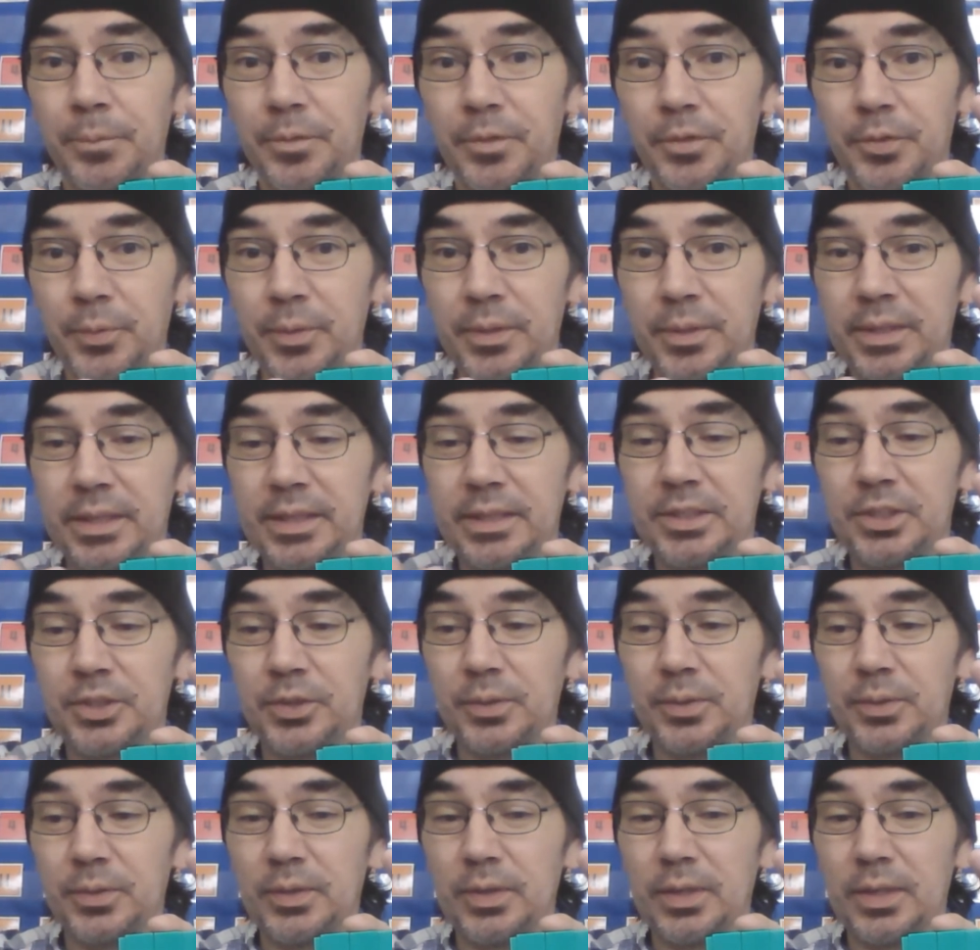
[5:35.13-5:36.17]
So we need
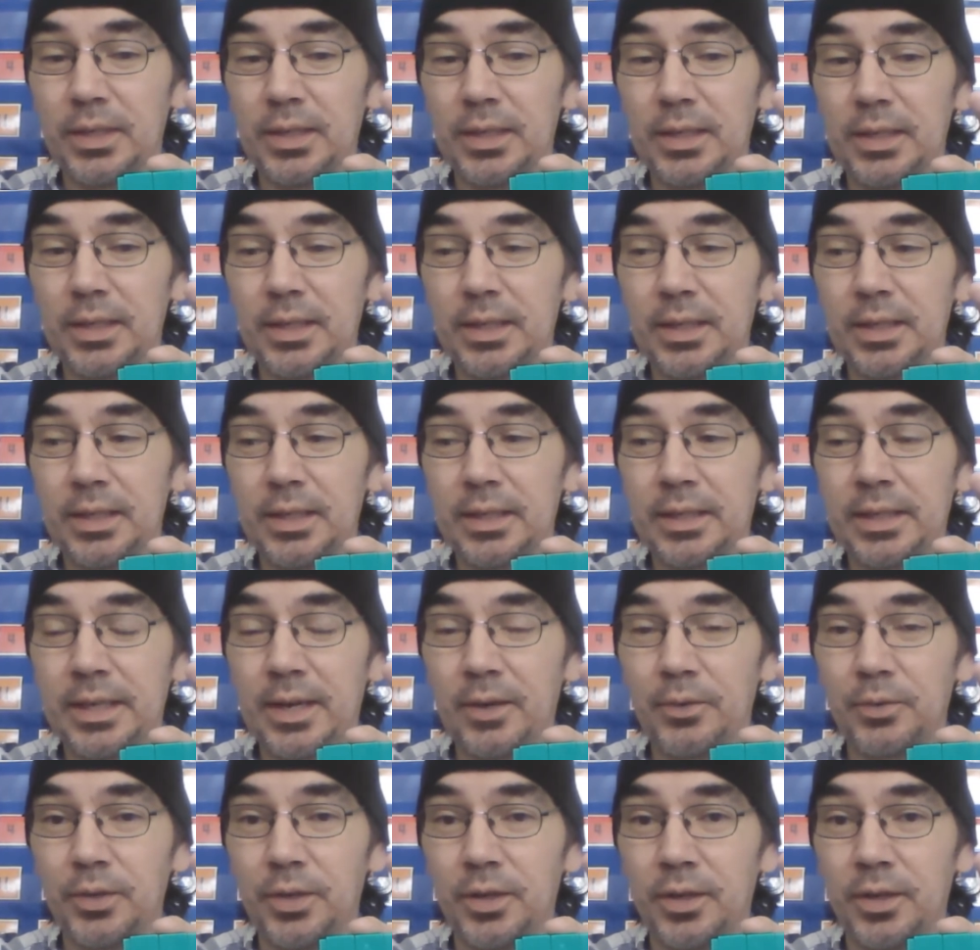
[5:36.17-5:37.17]
to count